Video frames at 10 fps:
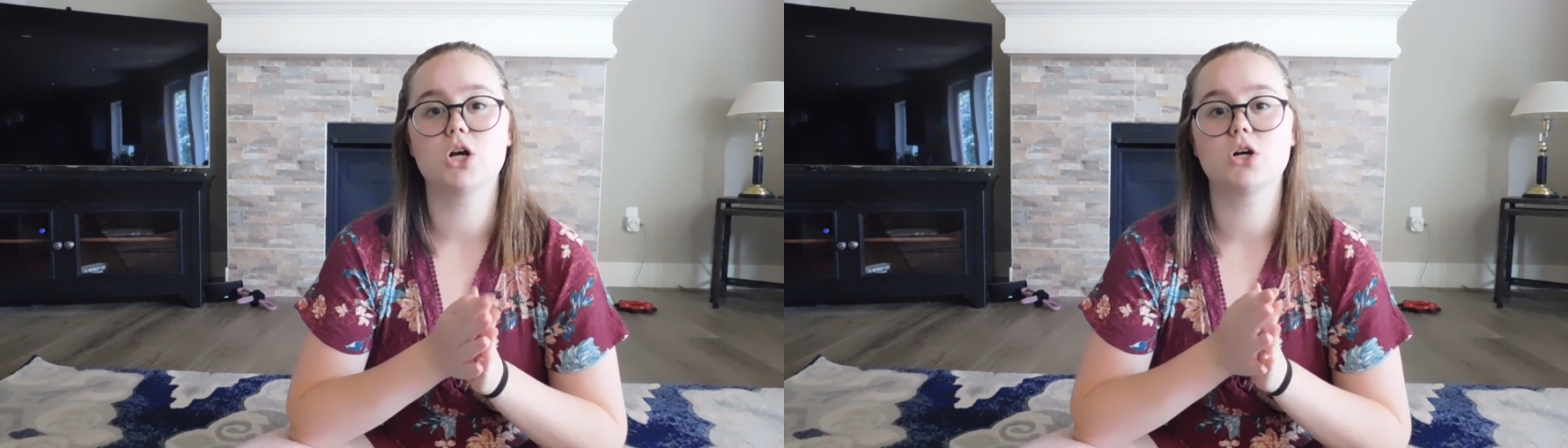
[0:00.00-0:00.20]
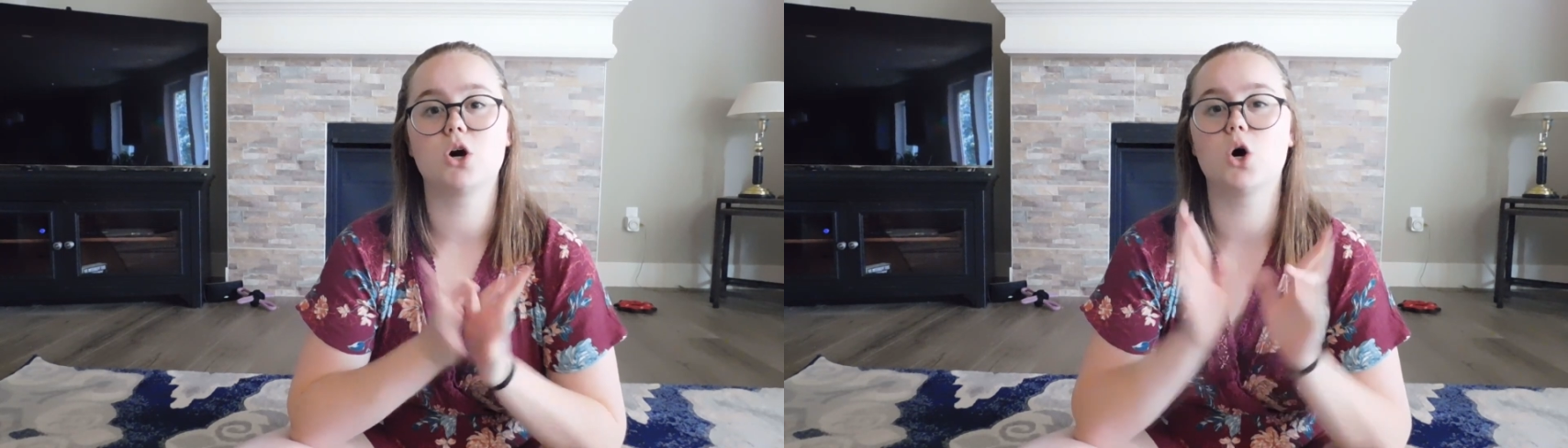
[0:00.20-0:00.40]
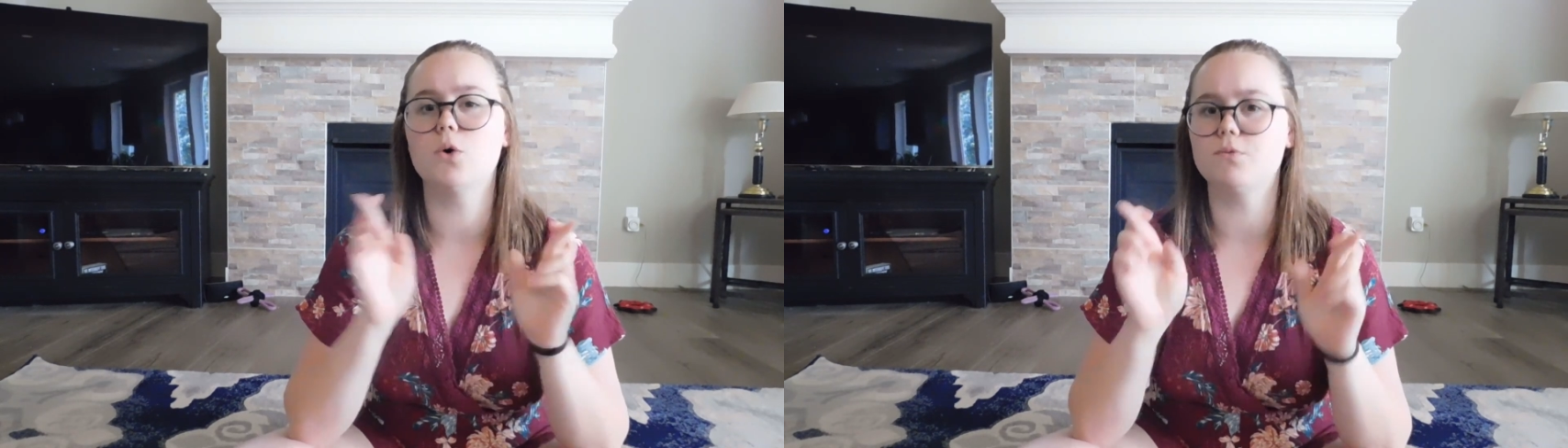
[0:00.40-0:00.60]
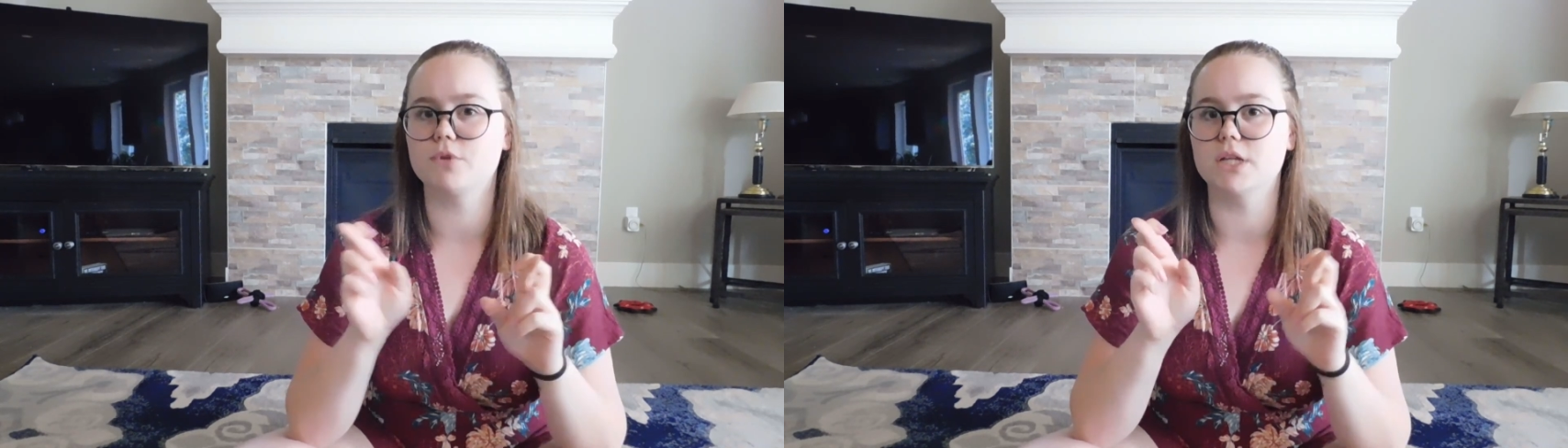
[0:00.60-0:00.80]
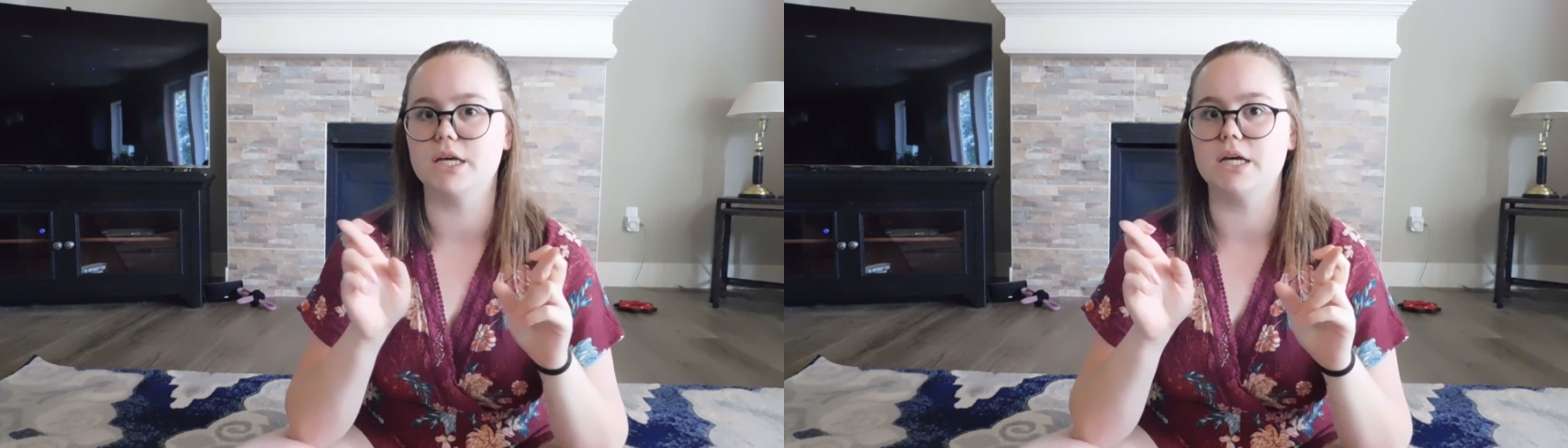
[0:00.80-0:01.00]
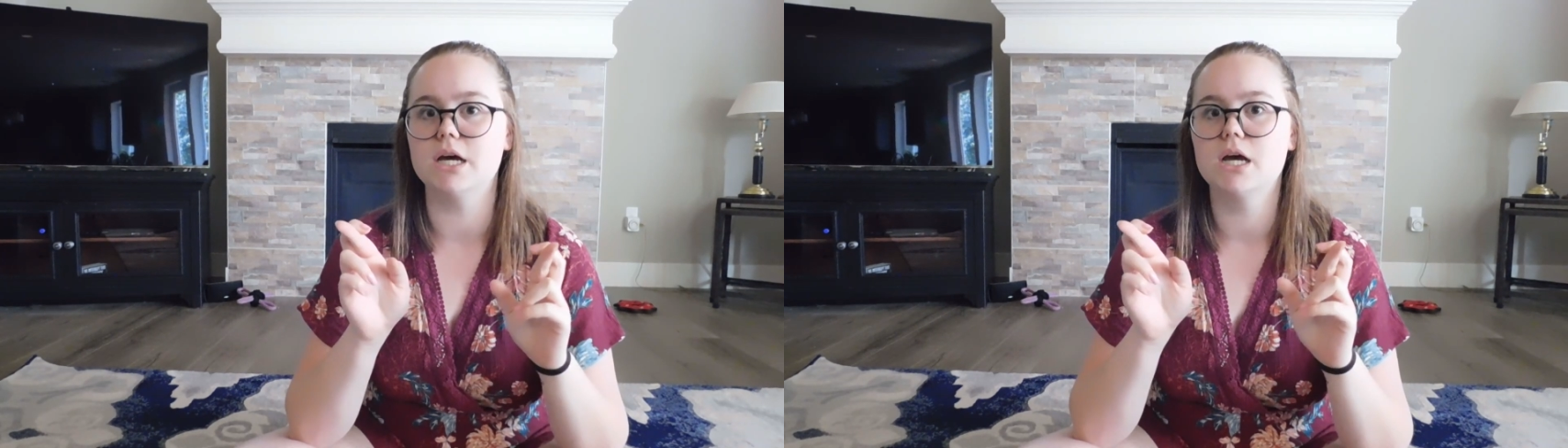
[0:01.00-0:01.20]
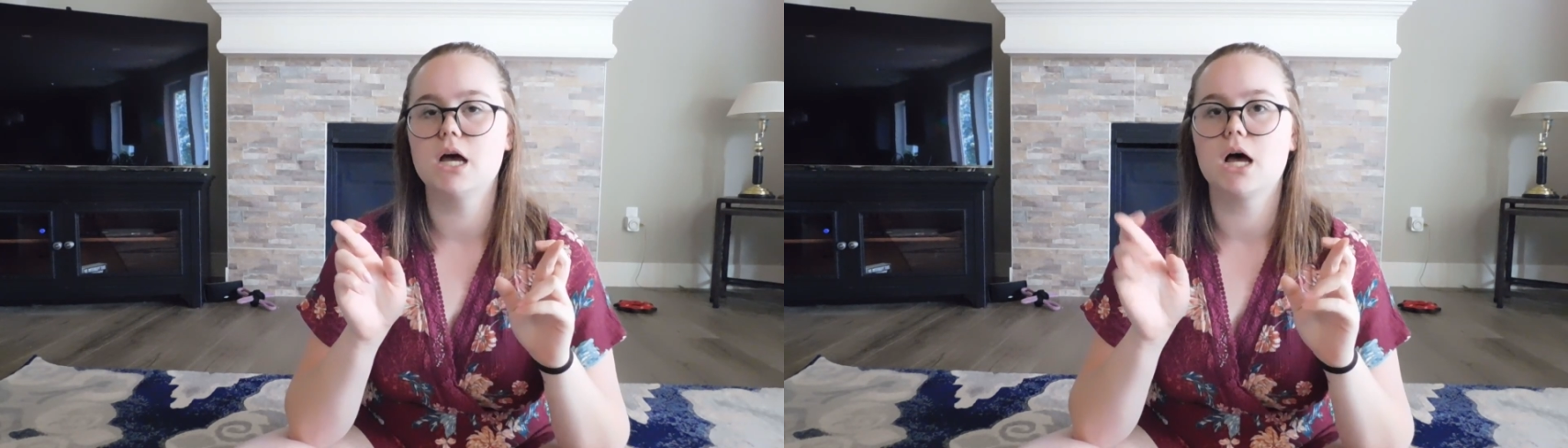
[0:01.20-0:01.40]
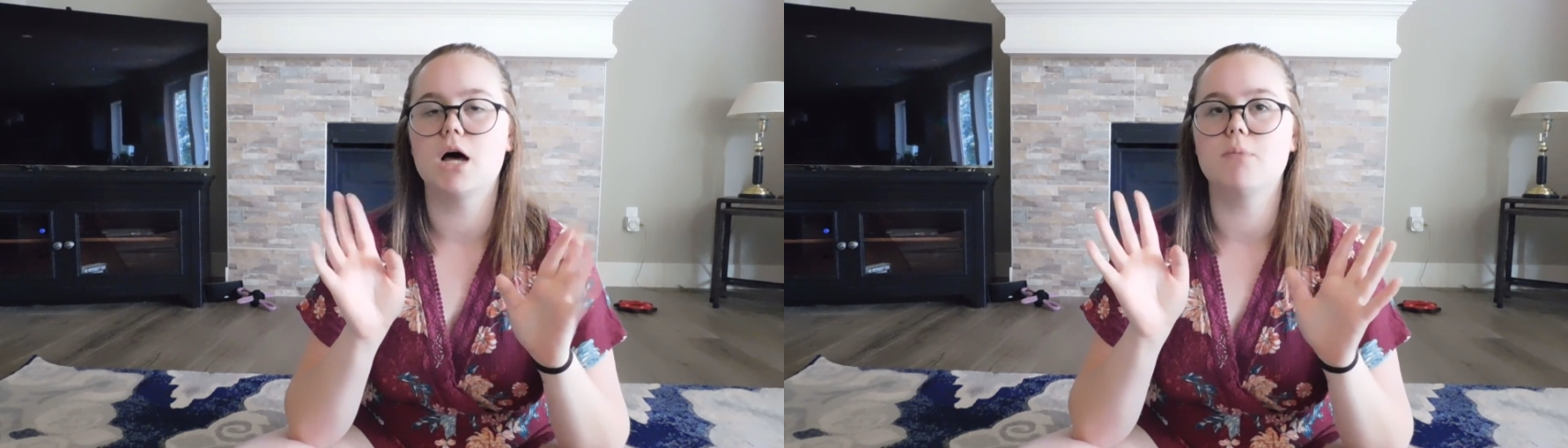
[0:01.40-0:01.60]
hopefully,
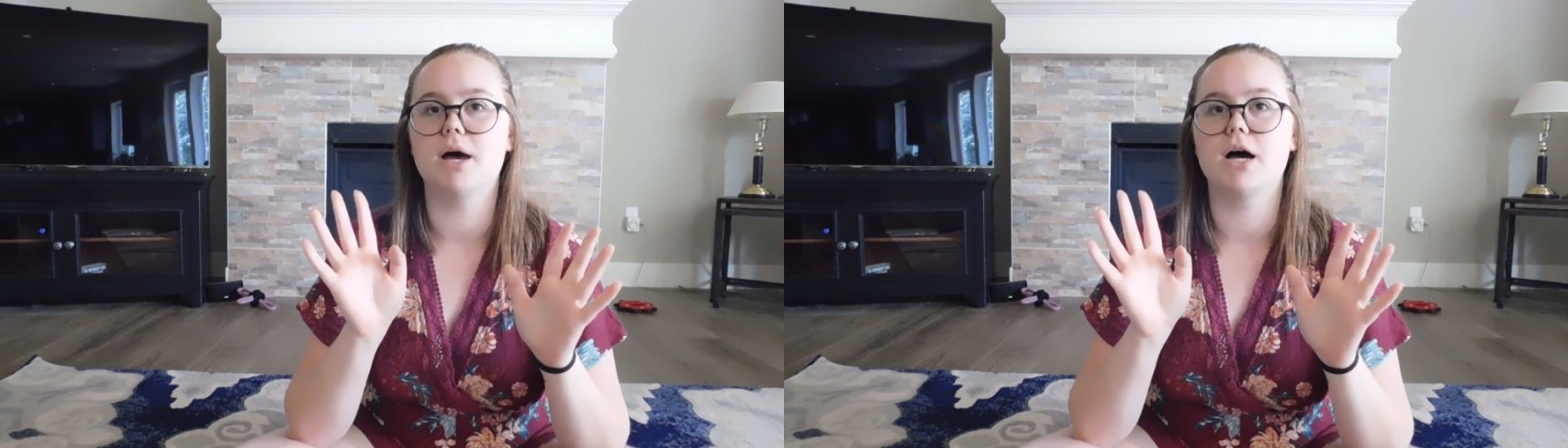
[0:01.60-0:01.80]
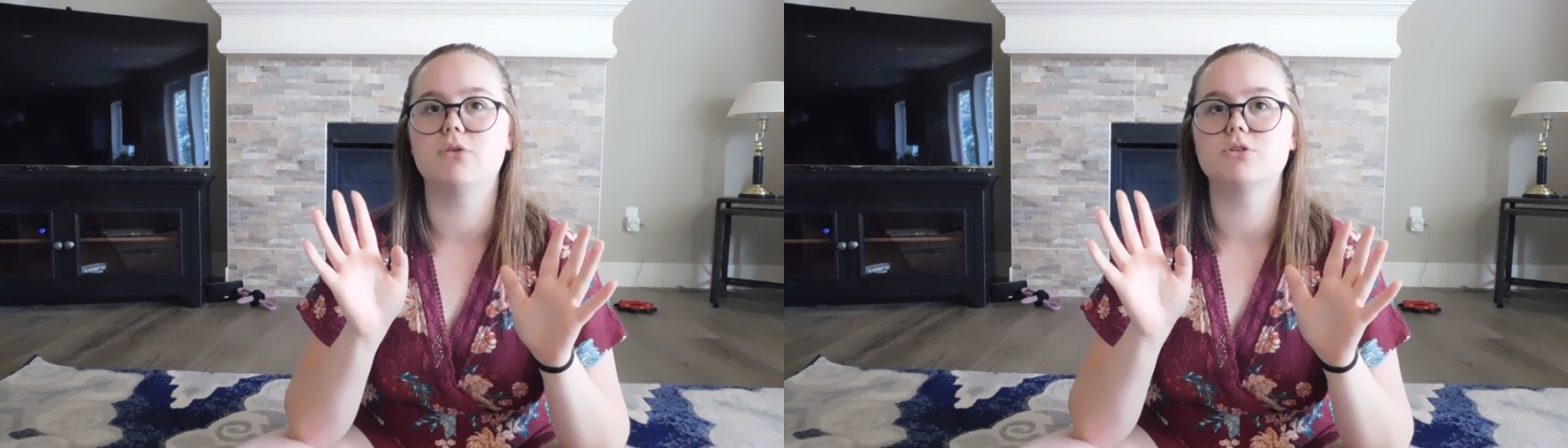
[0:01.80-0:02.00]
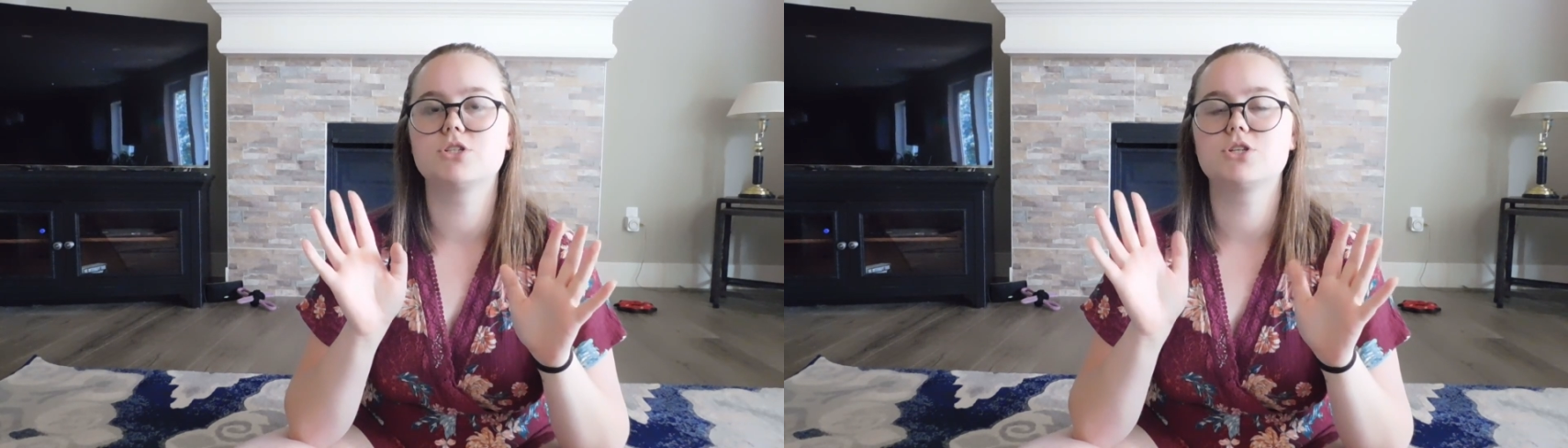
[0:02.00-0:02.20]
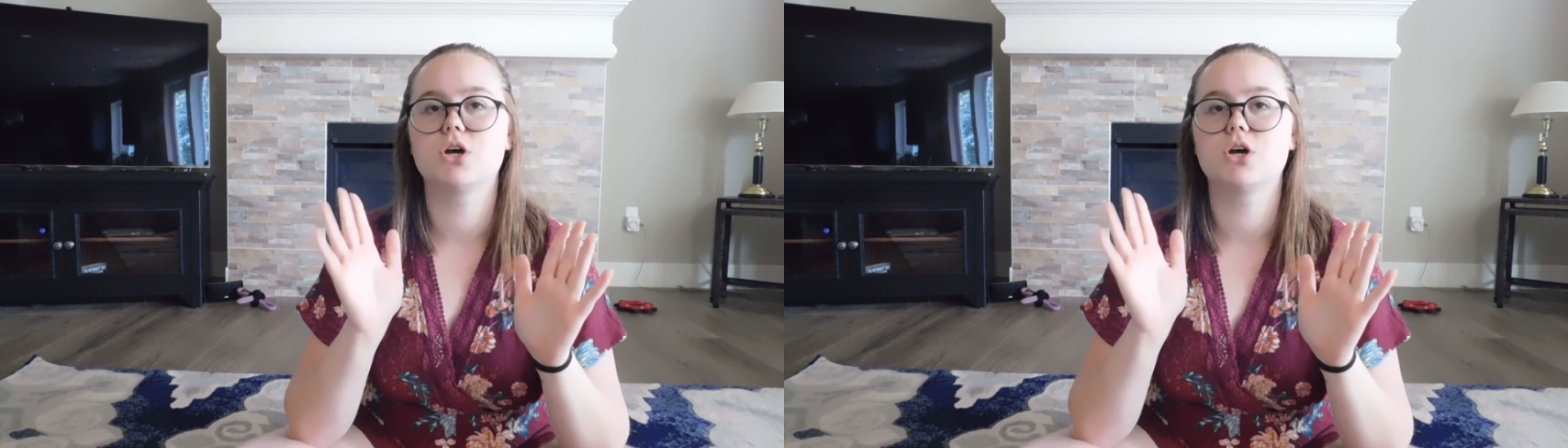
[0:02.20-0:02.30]
about